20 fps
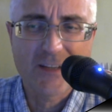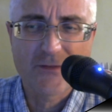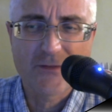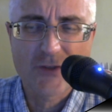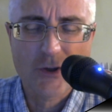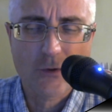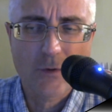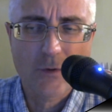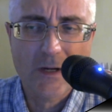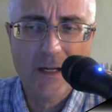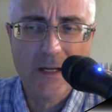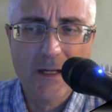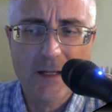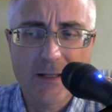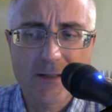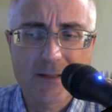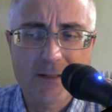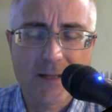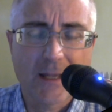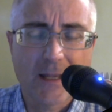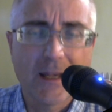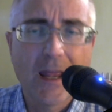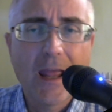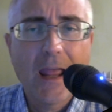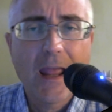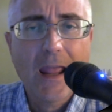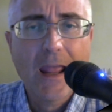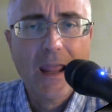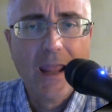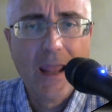screens and
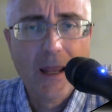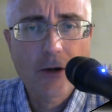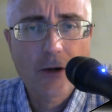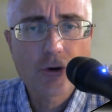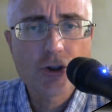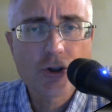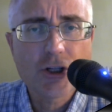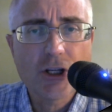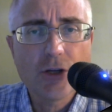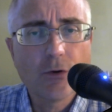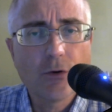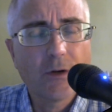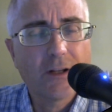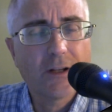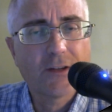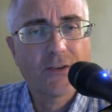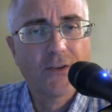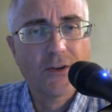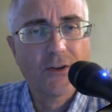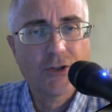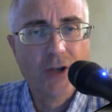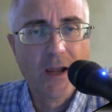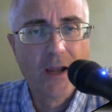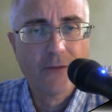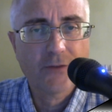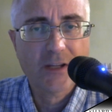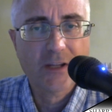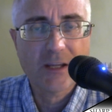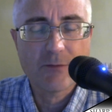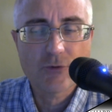energy units that you
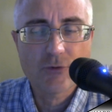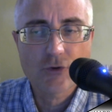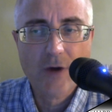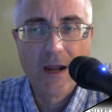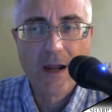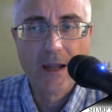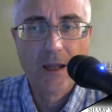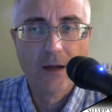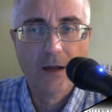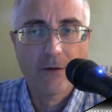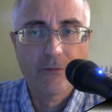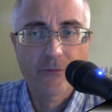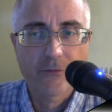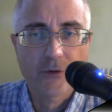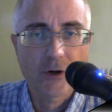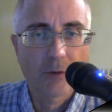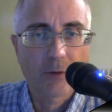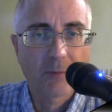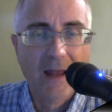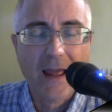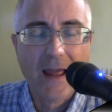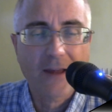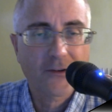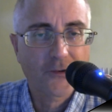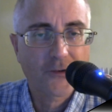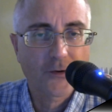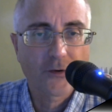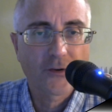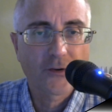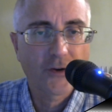have to keep track of for your
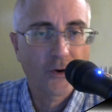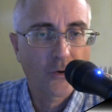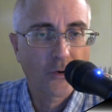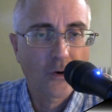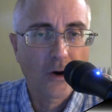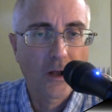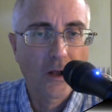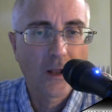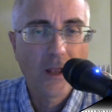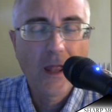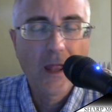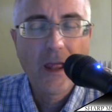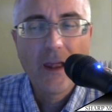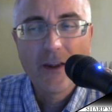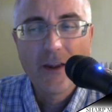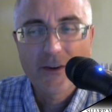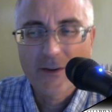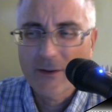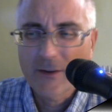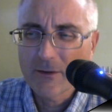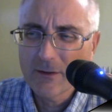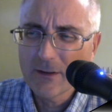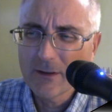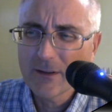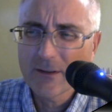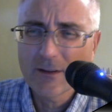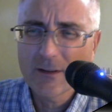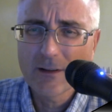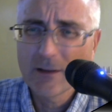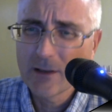blasters and all. So there
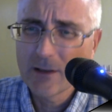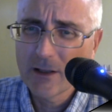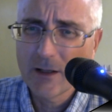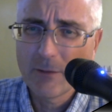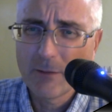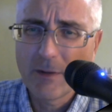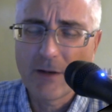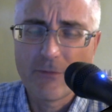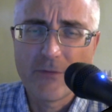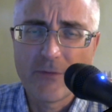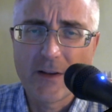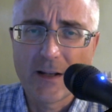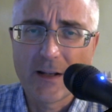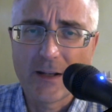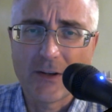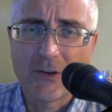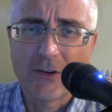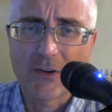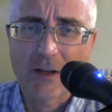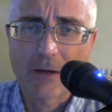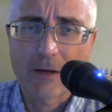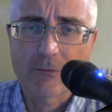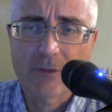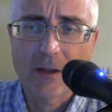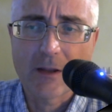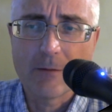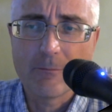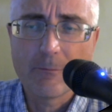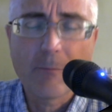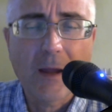is a little bit of fiddly stuff
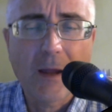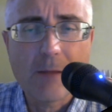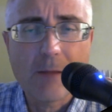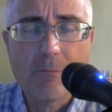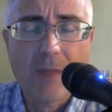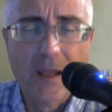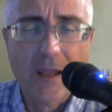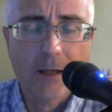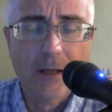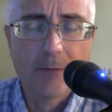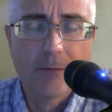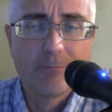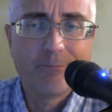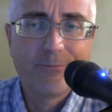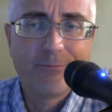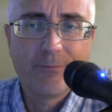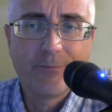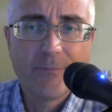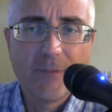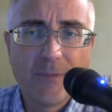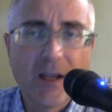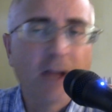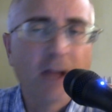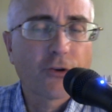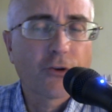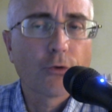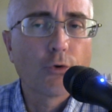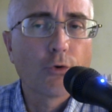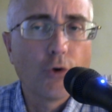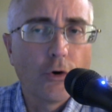that might make it not
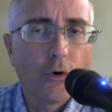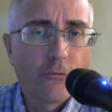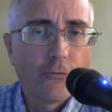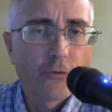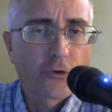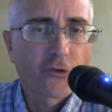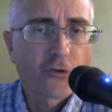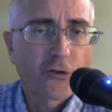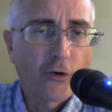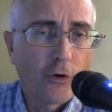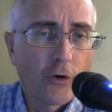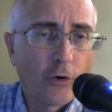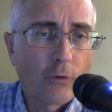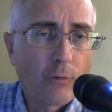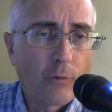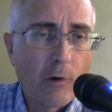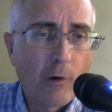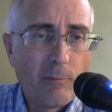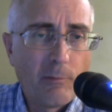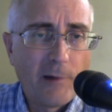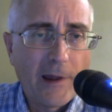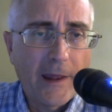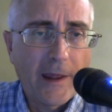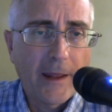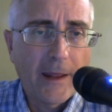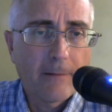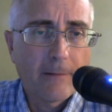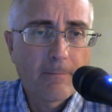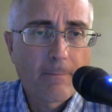so good for solo role-playing.